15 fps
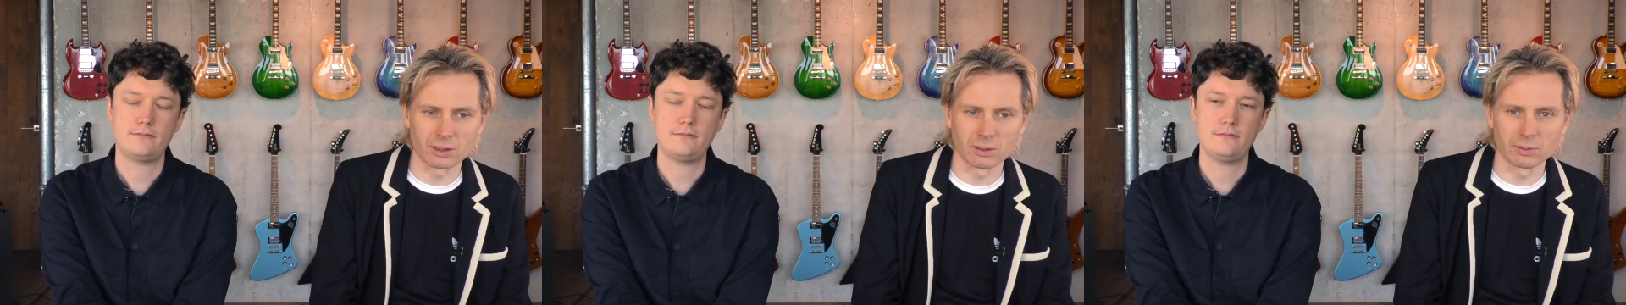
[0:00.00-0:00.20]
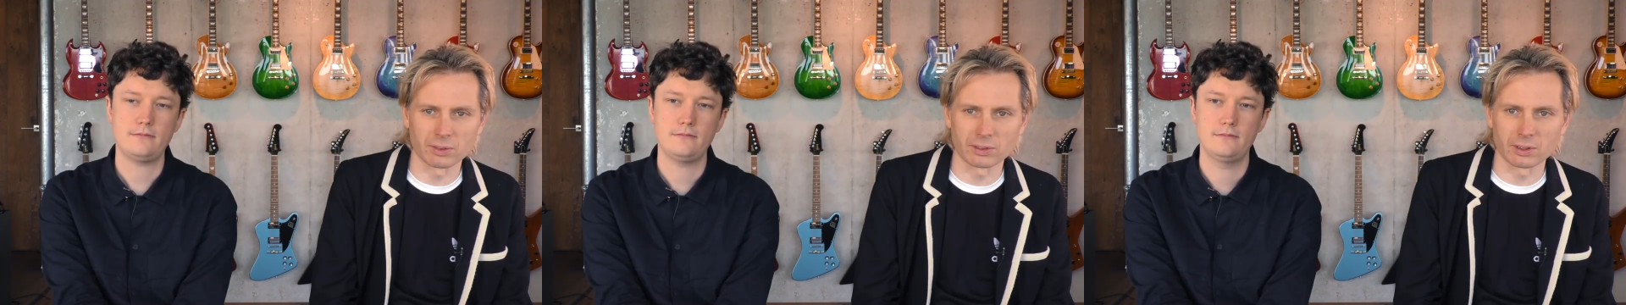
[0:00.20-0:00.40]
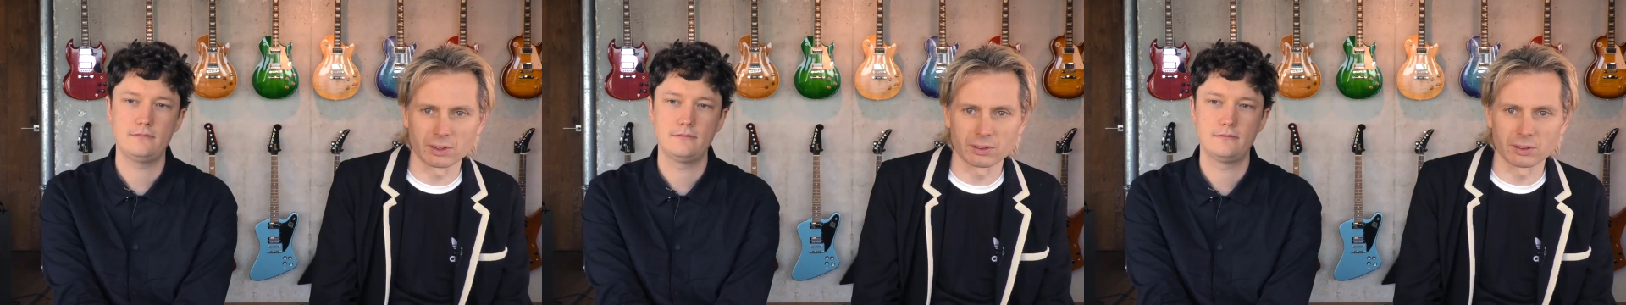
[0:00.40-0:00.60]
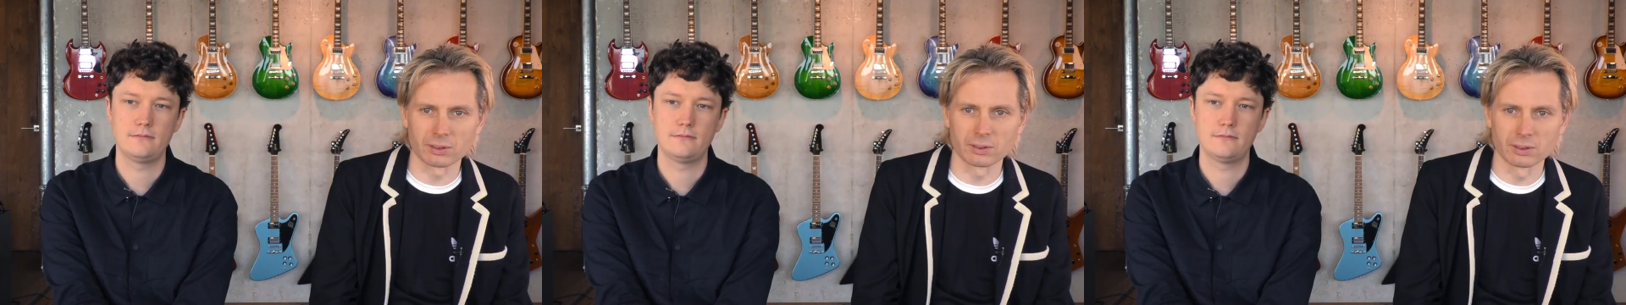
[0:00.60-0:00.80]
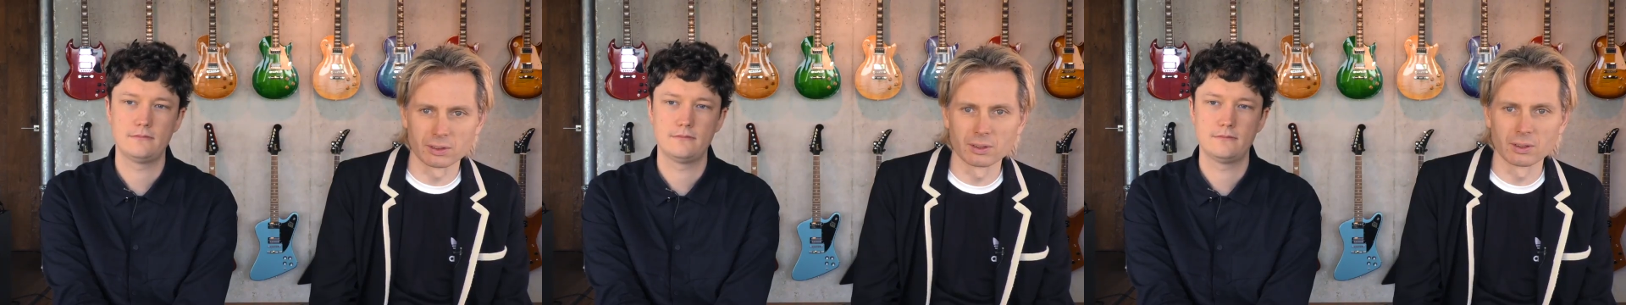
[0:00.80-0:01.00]

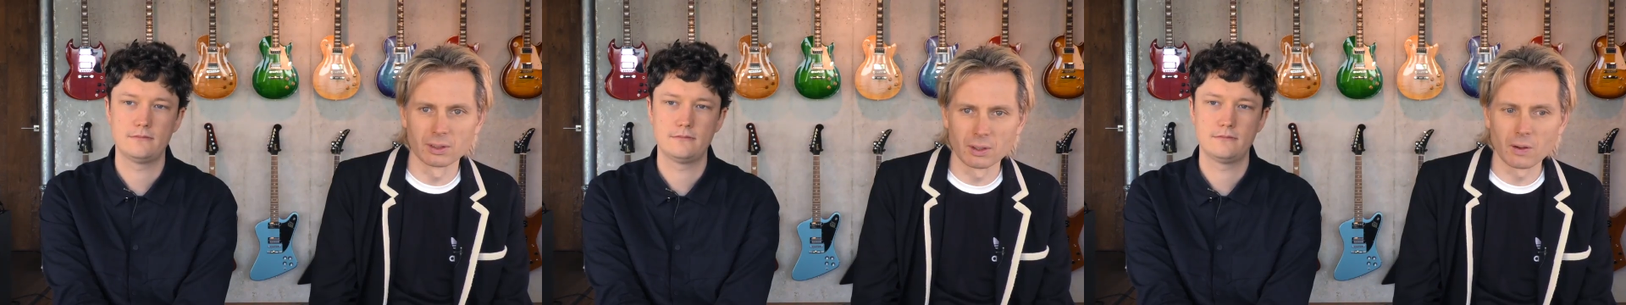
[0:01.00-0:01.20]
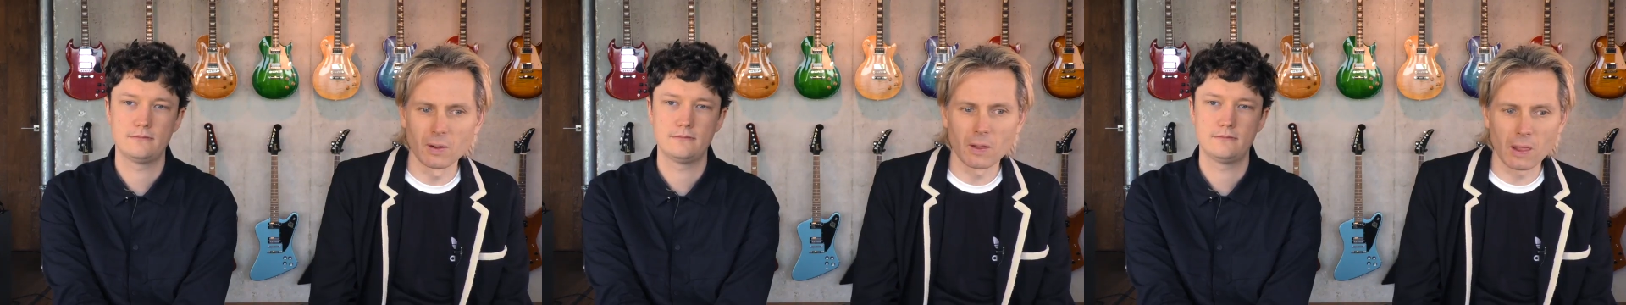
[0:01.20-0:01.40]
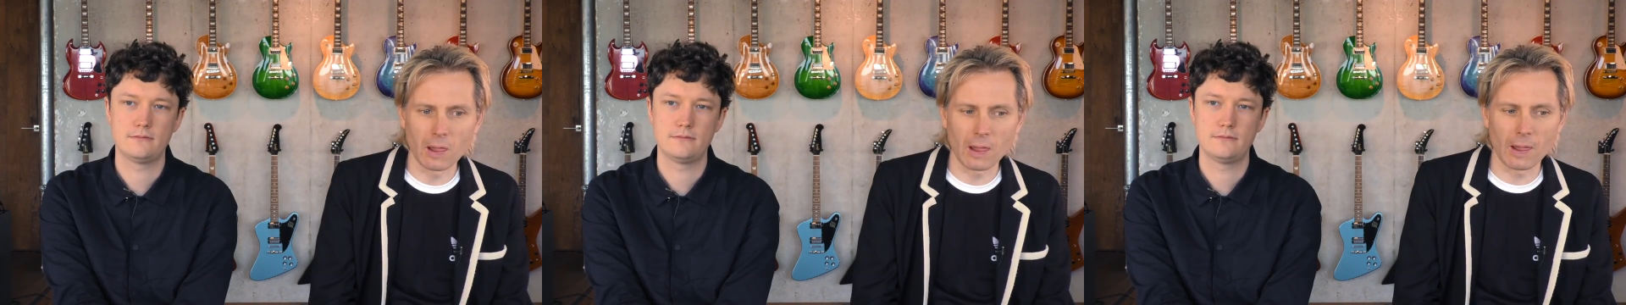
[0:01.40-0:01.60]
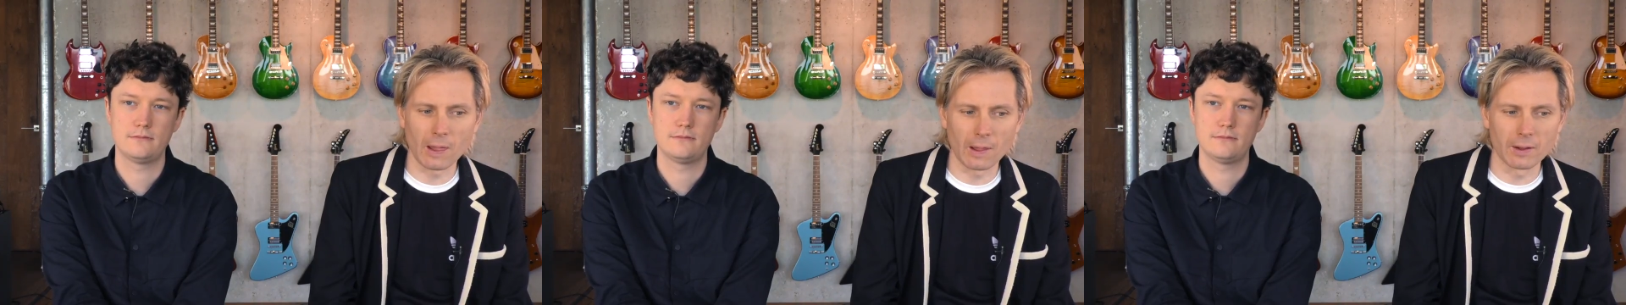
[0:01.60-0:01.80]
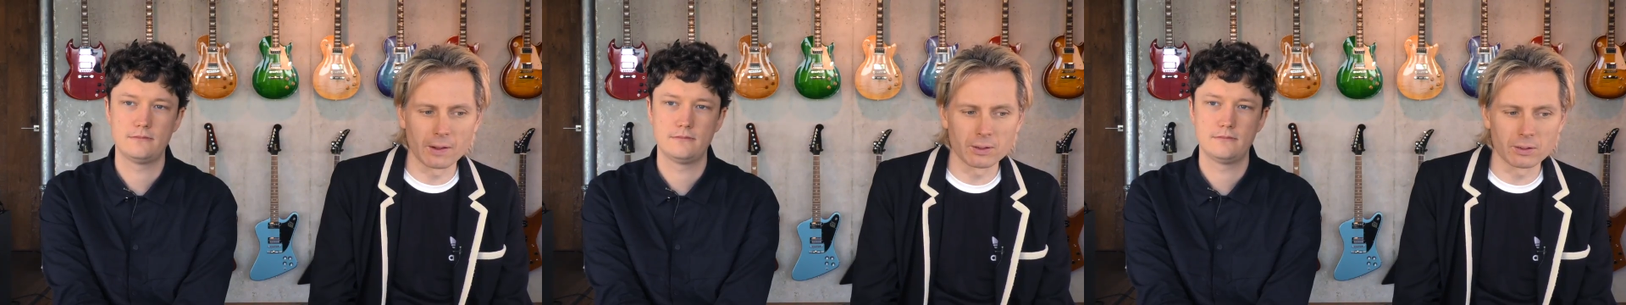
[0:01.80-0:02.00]
Speaker 1: conversation
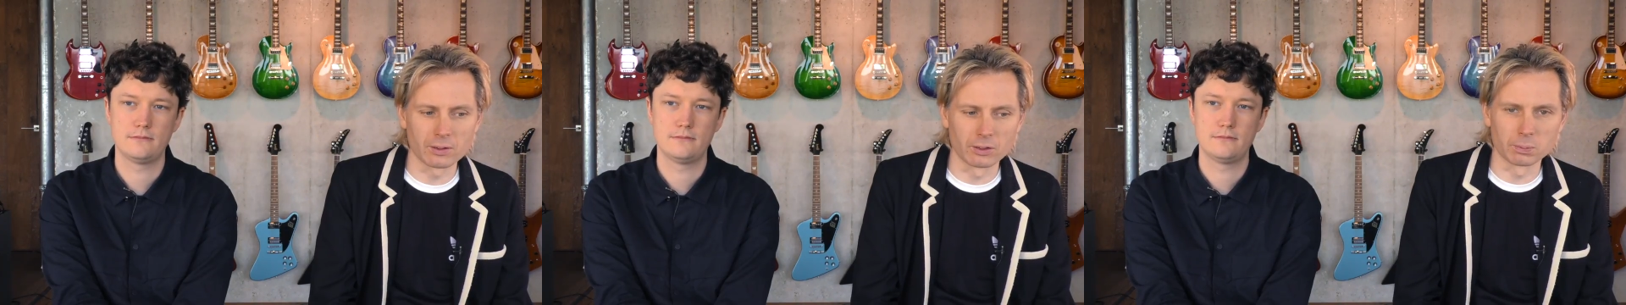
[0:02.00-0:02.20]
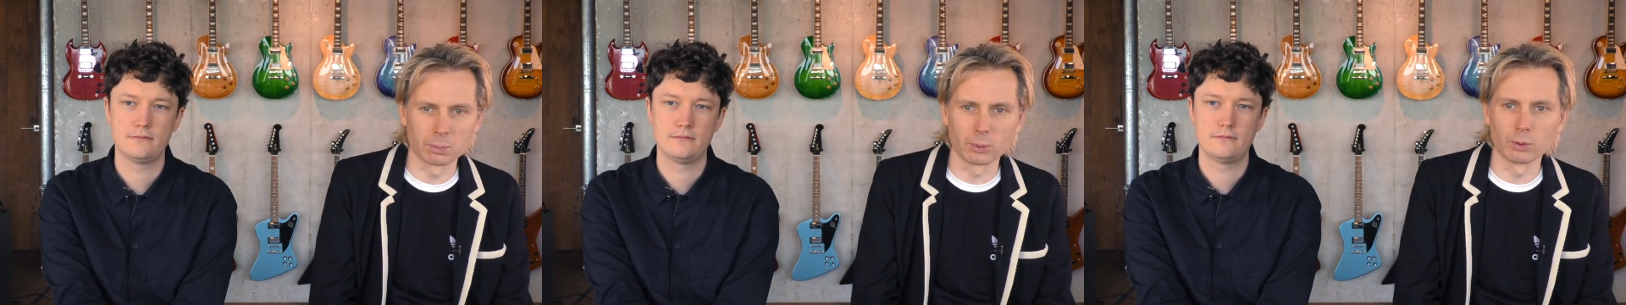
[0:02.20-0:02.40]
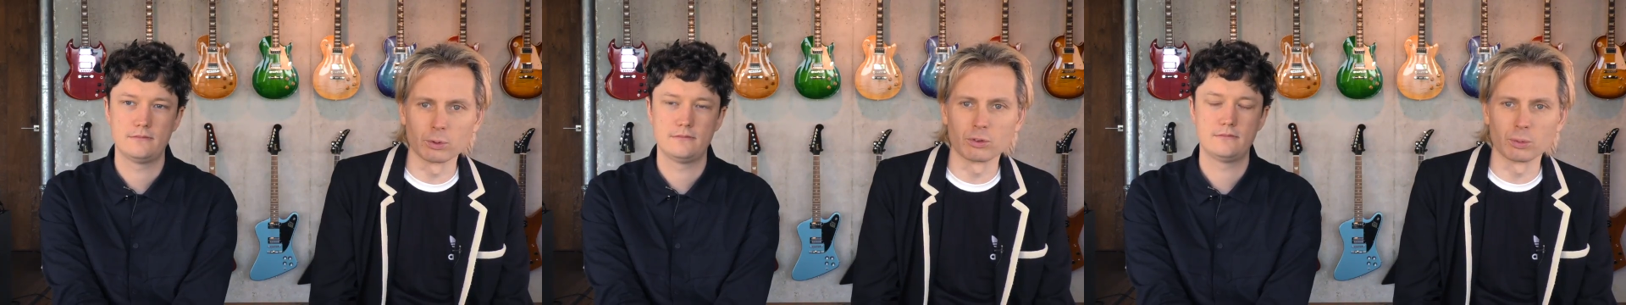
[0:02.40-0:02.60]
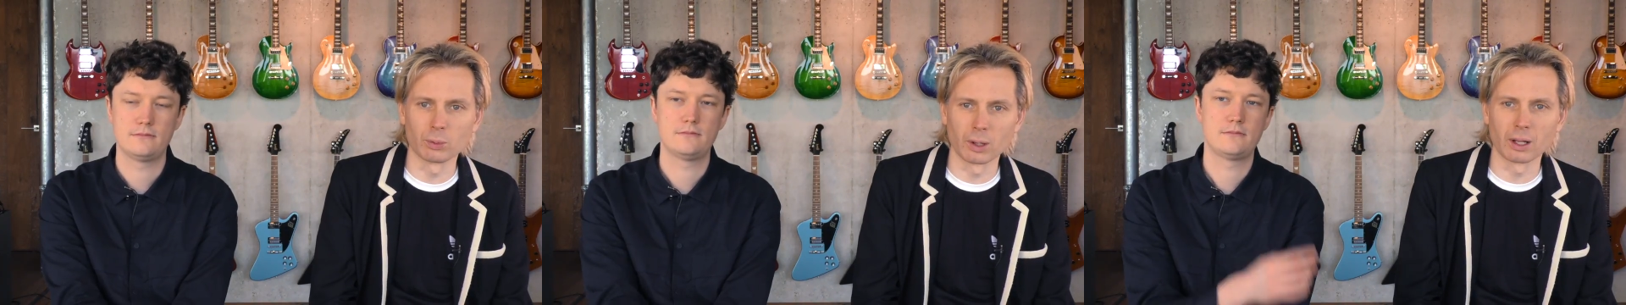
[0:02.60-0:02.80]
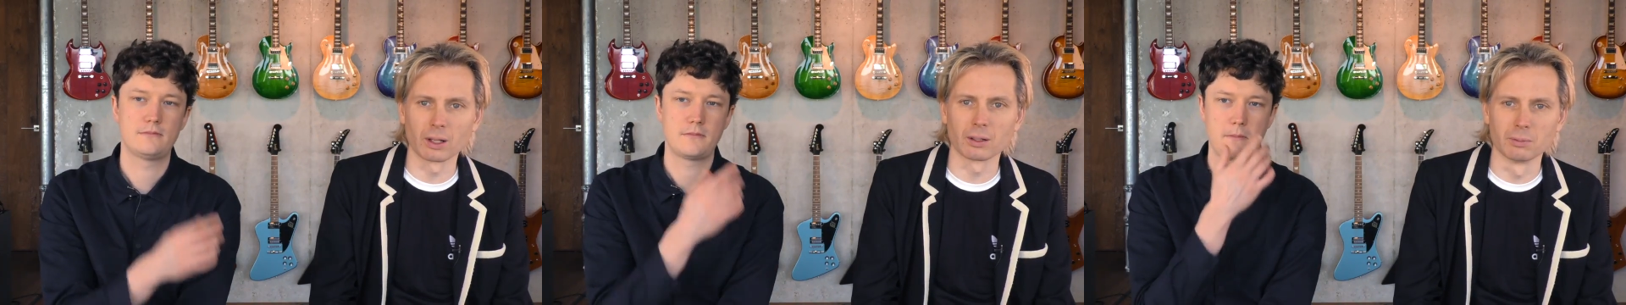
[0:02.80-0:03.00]
uh, this
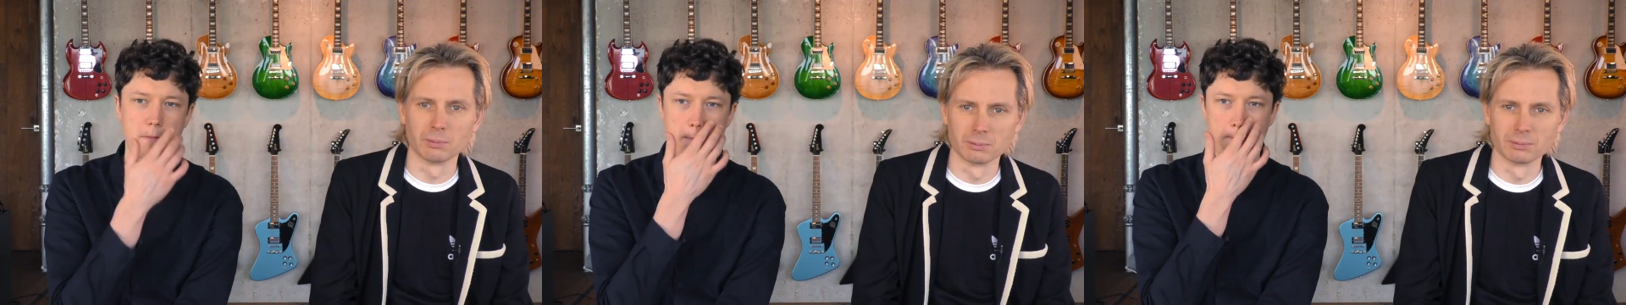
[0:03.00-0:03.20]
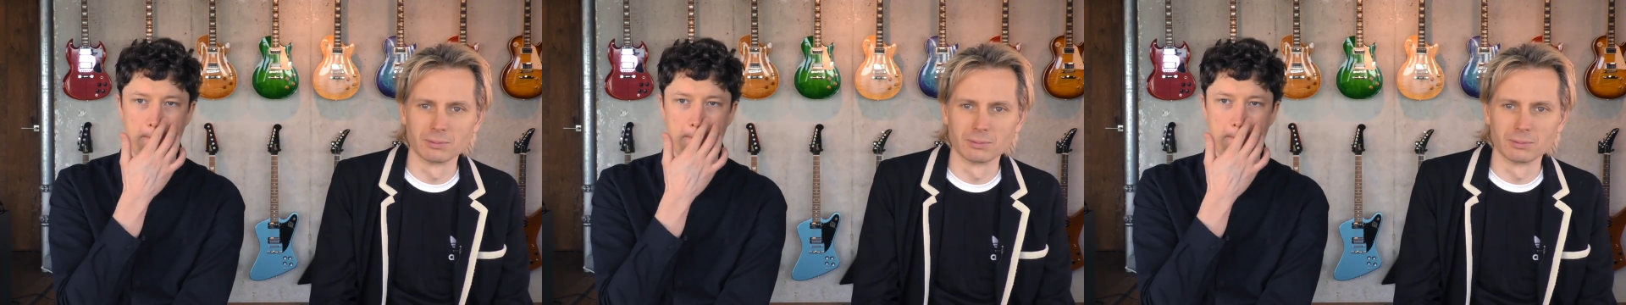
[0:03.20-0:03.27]
bodes well.